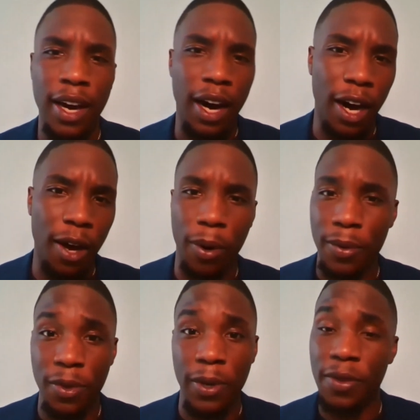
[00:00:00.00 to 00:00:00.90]
on what
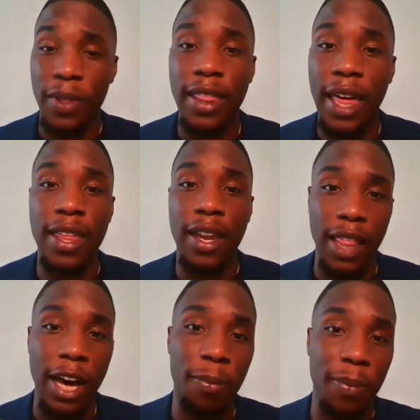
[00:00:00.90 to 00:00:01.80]
was going on. So that then
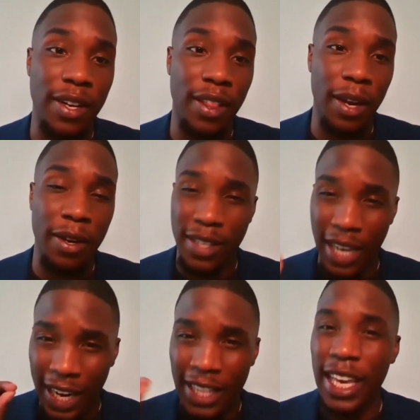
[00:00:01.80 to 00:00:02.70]
allowed me to then
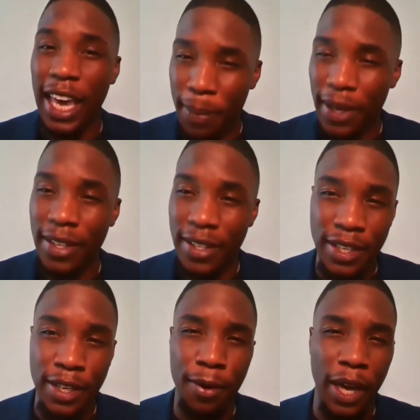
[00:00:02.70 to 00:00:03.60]
kind of tap in to
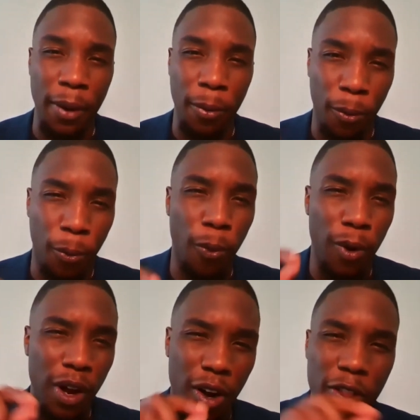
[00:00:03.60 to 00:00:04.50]
see, okay,
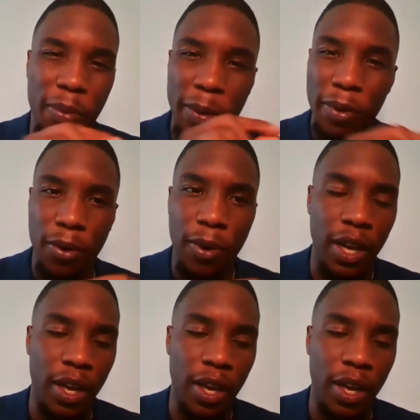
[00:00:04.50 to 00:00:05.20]
what are other people doing?